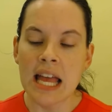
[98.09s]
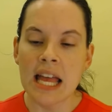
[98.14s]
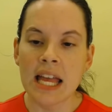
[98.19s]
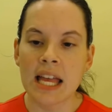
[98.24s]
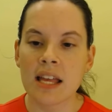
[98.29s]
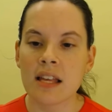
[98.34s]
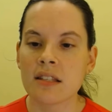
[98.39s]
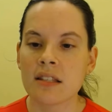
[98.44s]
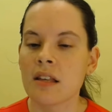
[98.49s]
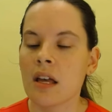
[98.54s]

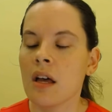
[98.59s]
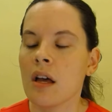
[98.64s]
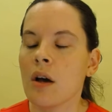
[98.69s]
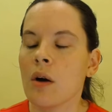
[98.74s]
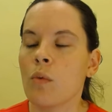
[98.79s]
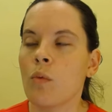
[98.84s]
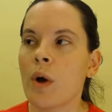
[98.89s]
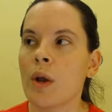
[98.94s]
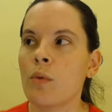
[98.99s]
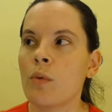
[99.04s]
is
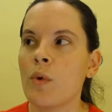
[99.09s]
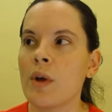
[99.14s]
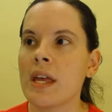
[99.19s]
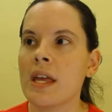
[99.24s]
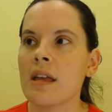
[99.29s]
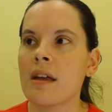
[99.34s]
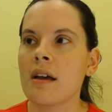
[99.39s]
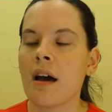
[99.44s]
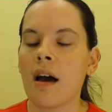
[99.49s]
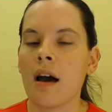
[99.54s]
when
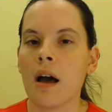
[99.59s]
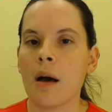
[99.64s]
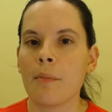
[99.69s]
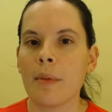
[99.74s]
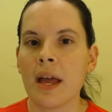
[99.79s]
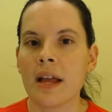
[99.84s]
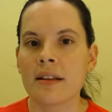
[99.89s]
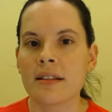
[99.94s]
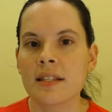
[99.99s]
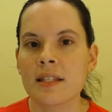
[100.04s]
we
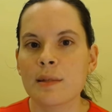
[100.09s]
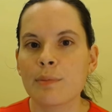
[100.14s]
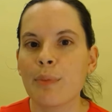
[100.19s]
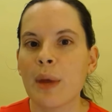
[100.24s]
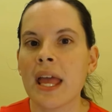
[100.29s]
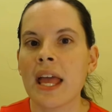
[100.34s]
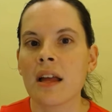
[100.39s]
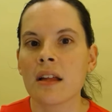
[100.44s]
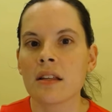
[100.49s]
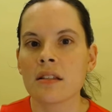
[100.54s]

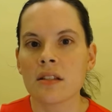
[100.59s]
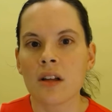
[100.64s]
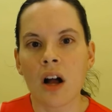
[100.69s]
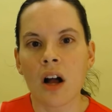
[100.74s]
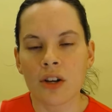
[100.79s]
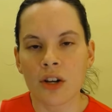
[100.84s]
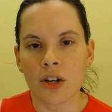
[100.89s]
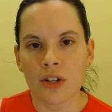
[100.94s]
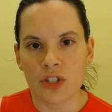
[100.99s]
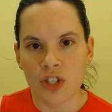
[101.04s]
expand
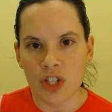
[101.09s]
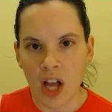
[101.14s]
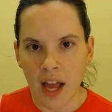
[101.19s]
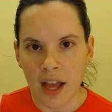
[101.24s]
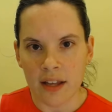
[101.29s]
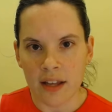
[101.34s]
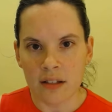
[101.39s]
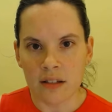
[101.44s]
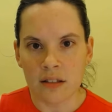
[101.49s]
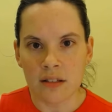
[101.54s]
on our
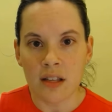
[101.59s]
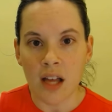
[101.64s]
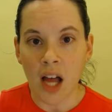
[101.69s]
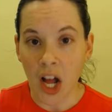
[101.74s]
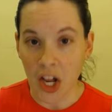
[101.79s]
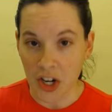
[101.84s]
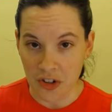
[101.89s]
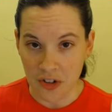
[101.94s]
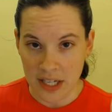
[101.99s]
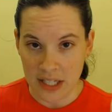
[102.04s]
child's
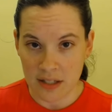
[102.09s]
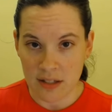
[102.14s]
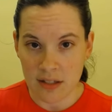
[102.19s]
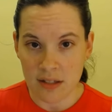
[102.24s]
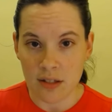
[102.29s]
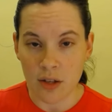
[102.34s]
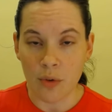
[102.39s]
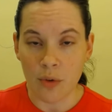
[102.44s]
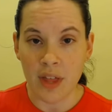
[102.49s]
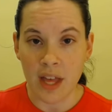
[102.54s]
utterance,
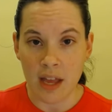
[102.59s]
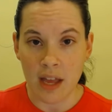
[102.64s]
so